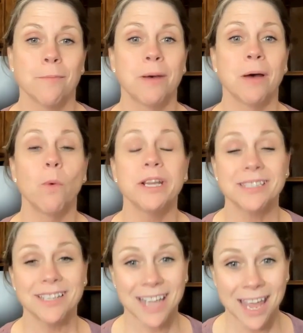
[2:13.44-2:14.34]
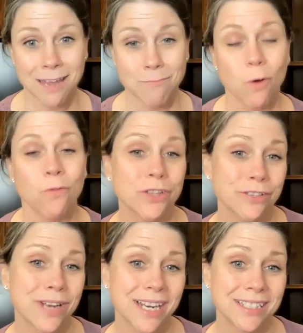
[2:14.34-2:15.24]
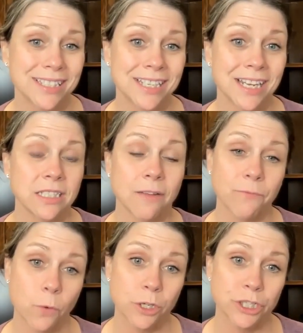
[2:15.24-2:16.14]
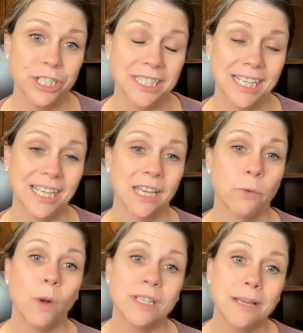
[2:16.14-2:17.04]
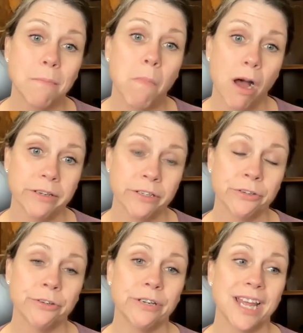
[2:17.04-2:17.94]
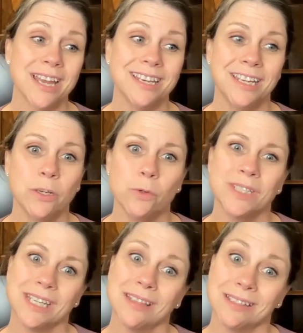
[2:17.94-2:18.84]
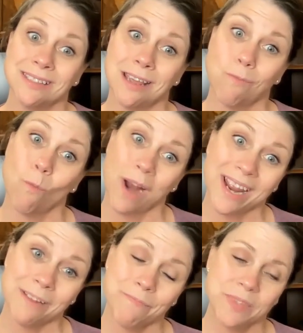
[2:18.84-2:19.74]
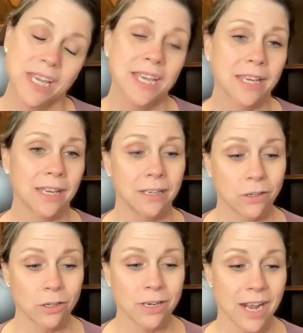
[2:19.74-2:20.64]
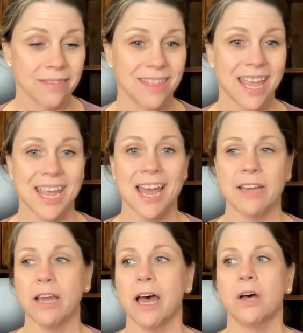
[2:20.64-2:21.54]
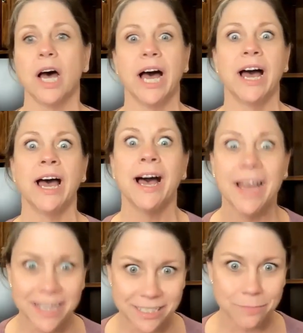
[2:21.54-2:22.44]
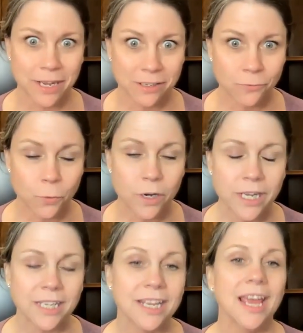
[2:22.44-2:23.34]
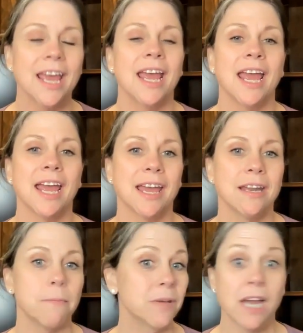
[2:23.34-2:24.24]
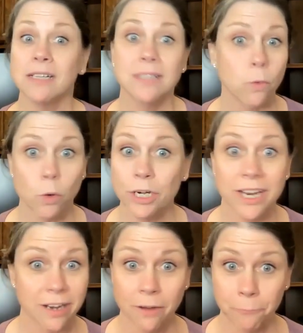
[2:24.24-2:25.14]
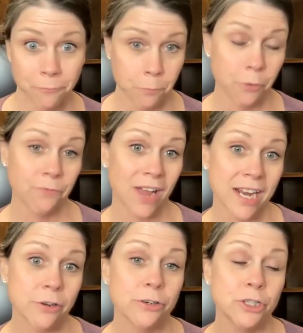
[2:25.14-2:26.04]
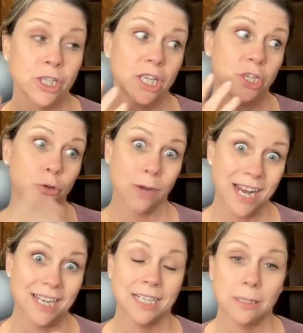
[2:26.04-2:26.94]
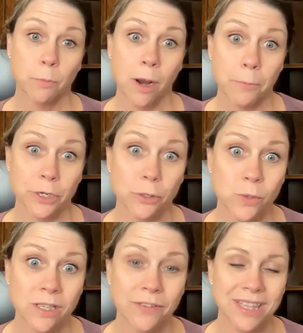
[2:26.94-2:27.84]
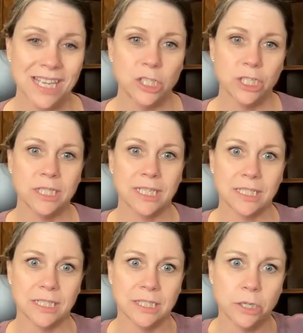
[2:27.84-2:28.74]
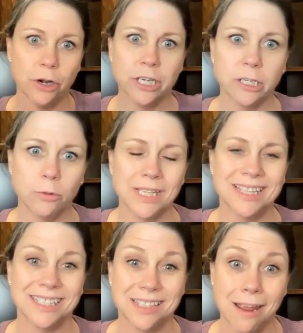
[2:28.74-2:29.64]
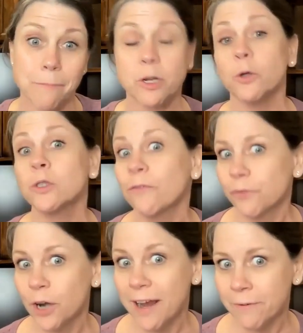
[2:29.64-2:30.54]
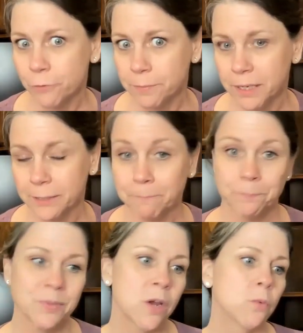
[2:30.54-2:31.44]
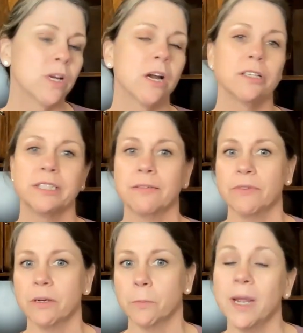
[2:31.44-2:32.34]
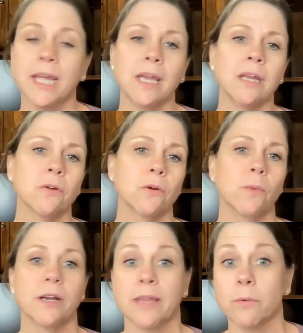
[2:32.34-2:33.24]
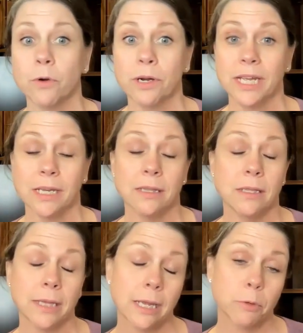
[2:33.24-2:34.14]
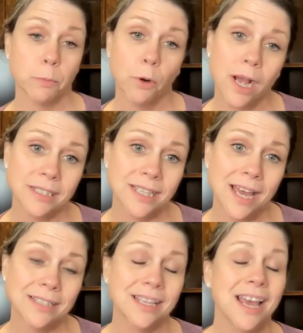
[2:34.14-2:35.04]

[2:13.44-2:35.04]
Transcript: But once it came over to the United States, unfortunately, it wasn't monitored and used in the same way. Here, they had a high demand for it. And because there weren't enough providers trained in the proper use of it, they just started using the same dose for everybody, regardless of their weight or where they were in the labor process.